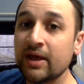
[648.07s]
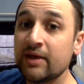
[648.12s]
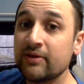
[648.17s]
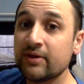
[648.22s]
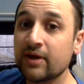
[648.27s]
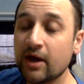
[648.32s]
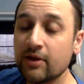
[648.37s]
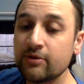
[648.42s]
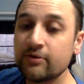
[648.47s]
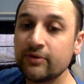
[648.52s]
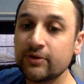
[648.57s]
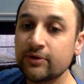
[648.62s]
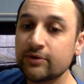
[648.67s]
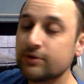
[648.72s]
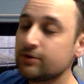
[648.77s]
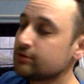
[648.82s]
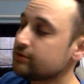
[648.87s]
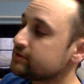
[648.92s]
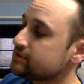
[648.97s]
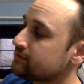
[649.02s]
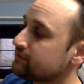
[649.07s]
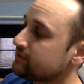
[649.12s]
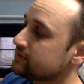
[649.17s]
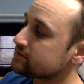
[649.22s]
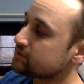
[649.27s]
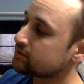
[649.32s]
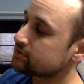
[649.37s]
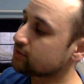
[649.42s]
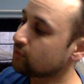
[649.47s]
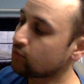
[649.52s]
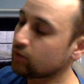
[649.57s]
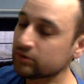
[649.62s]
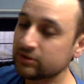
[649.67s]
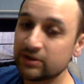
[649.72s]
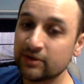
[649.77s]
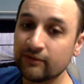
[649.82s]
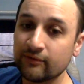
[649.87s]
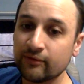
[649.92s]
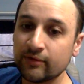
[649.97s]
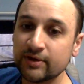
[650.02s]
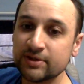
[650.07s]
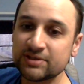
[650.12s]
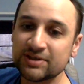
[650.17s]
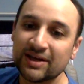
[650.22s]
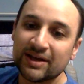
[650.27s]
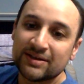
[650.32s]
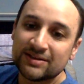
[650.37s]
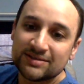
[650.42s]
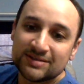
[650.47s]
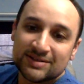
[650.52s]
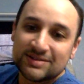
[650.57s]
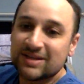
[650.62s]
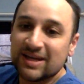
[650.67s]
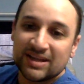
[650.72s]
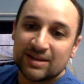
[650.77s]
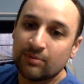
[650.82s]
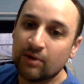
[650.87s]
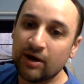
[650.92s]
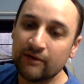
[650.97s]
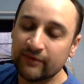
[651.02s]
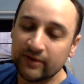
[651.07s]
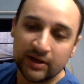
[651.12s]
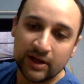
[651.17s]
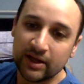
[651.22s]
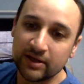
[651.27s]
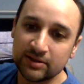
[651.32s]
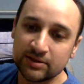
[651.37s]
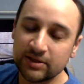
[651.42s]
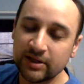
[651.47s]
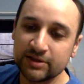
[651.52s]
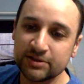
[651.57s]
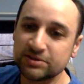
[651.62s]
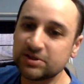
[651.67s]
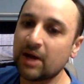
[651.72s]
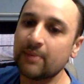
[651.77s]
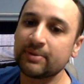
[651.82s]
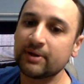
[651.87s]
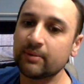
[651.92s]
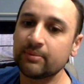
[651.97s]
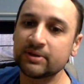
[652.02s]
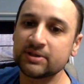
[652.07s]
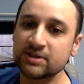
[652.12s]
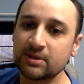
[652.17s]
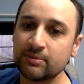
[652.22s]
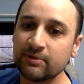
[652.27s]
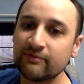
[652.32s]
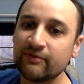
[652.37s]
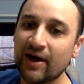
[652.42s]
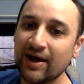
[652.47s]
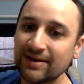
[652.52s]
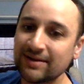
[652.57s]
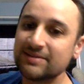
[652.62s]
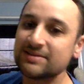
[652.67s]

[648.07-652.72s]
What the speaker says: The other thing you can do is if they start to wilt in the fridge, again, just take them off and chop it up. It's gonna be fine